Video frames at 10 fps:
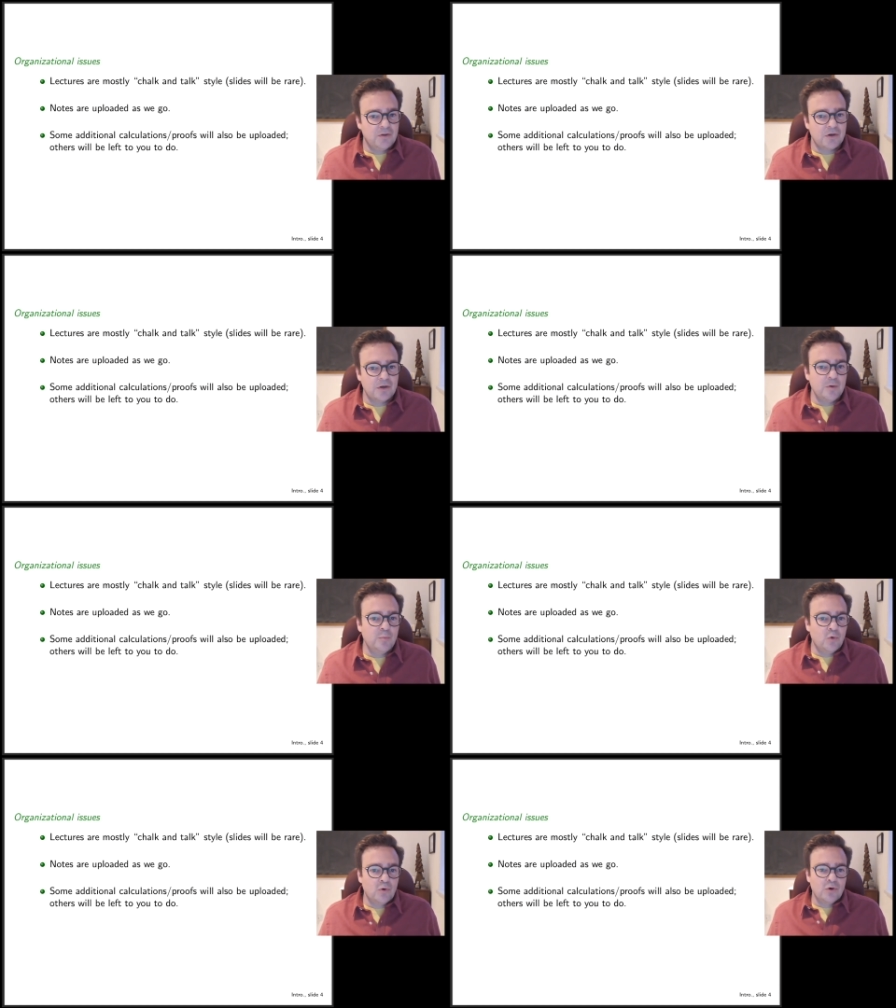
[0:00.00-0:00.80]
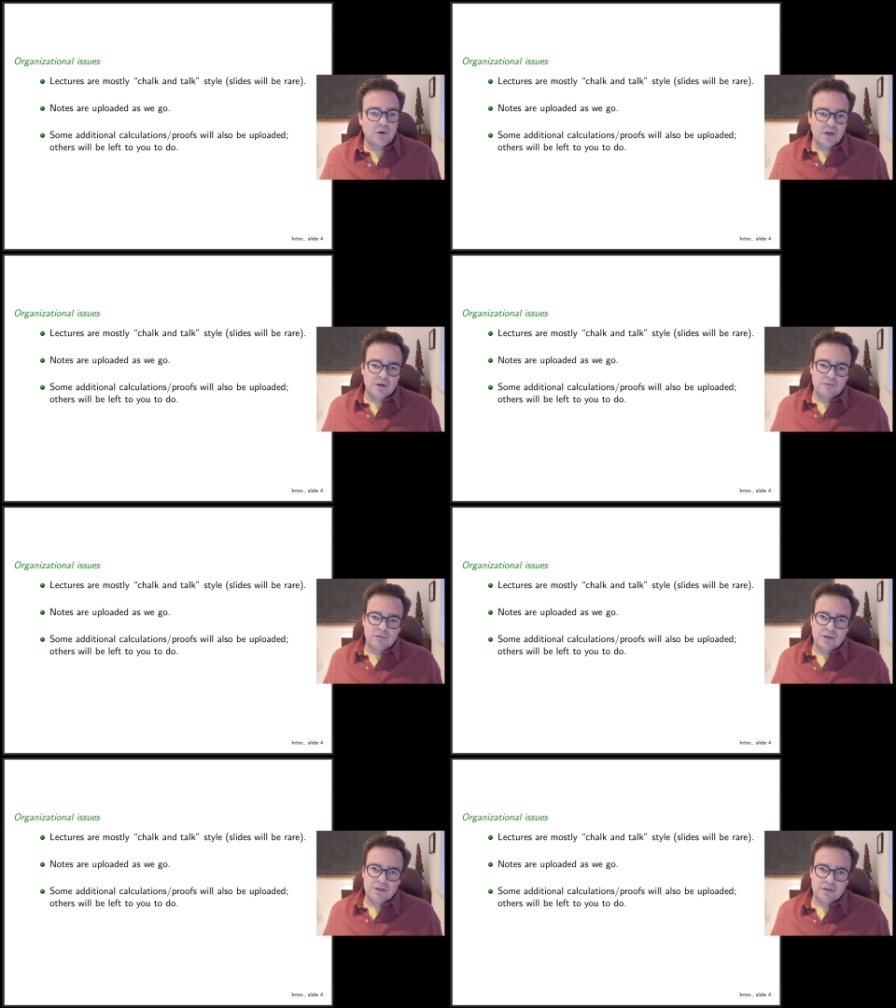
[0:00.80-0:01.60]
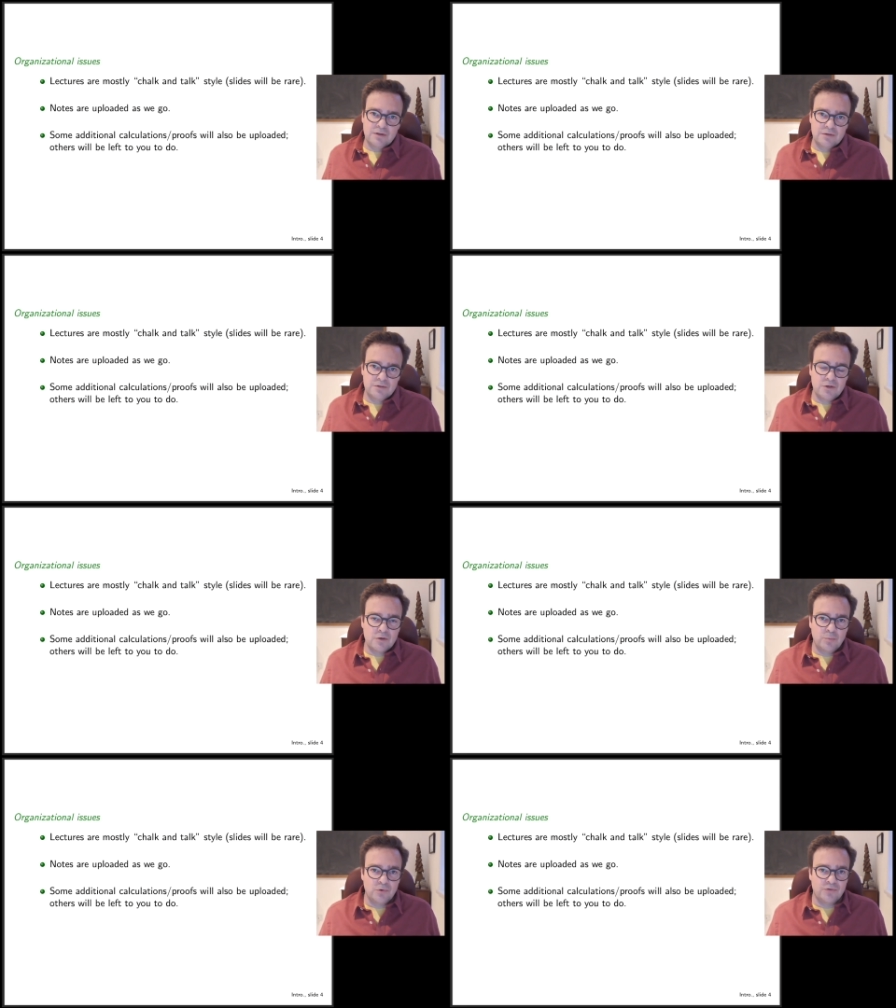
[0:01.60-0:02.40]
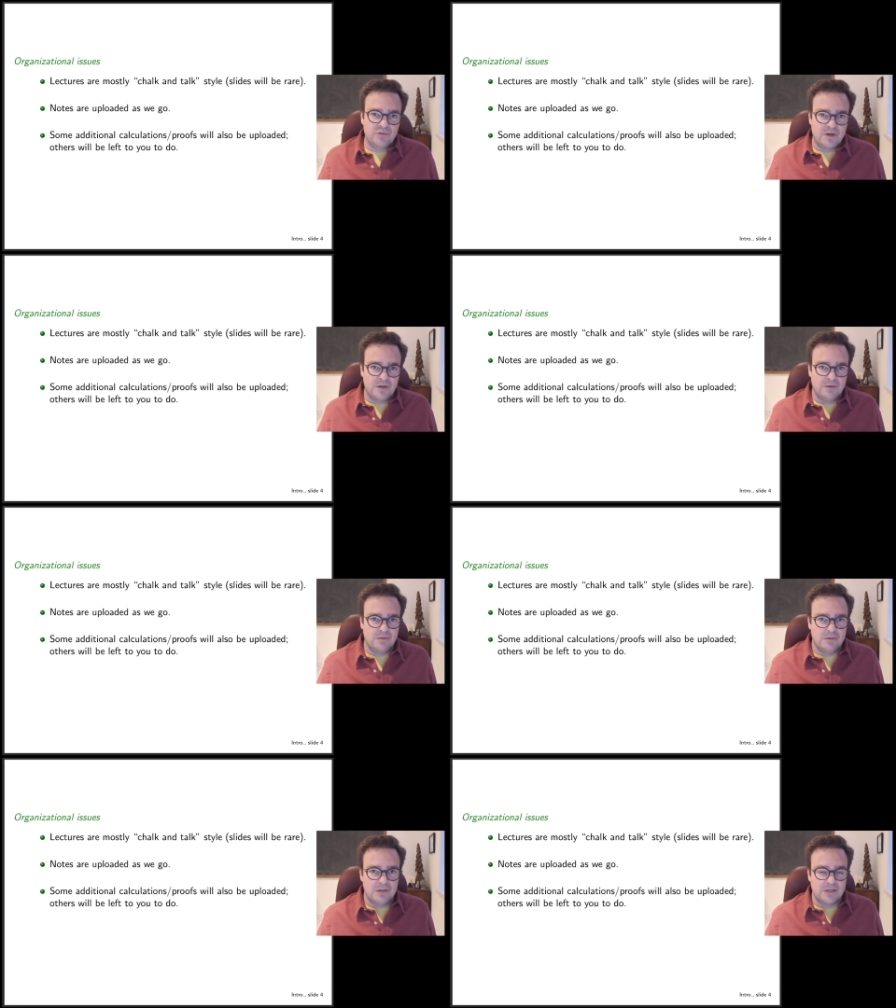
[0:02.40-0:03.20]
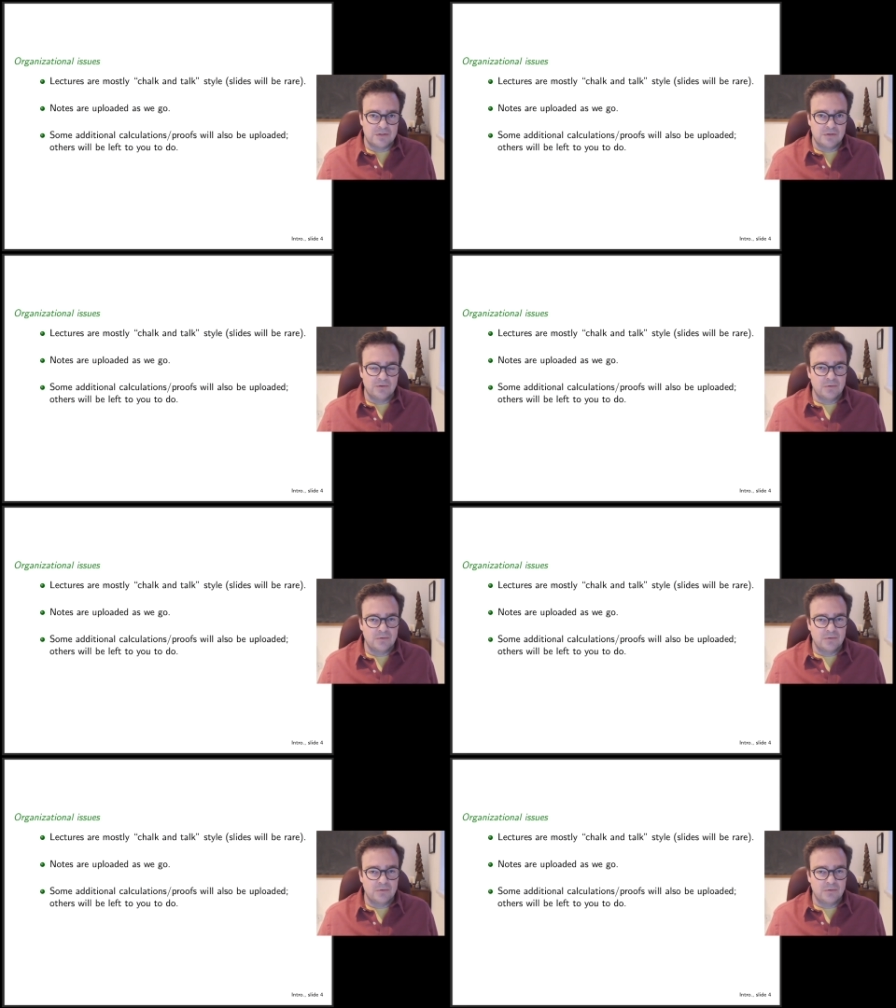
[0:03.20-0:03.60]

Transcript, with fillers: They're going to be more kind of like a chalkboard style lecture.